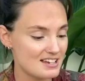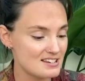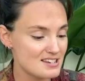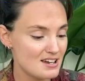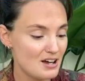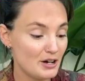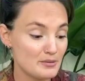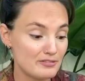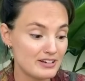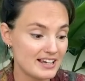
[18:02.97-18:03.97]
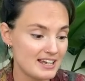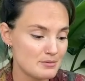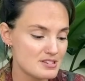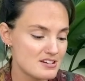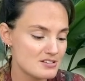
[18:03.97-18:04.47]
and hopefully again, it
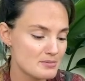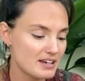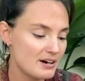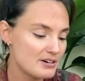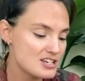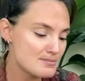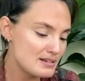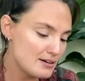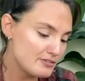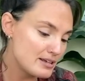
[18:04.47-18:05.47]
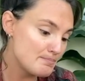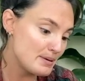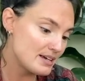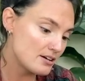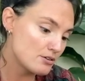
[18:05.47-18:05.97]
would start to encourage some lovely
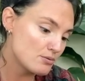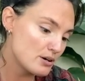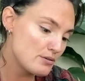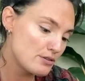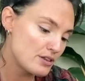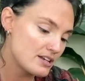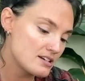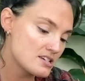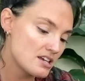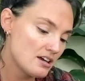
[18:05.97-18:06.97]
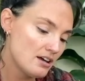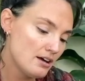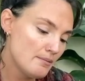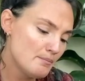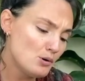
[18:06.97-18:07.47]
big growth and
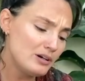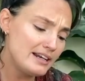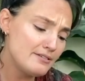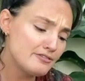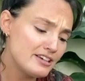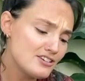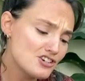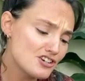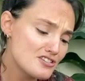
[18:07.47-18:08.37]
more leafage.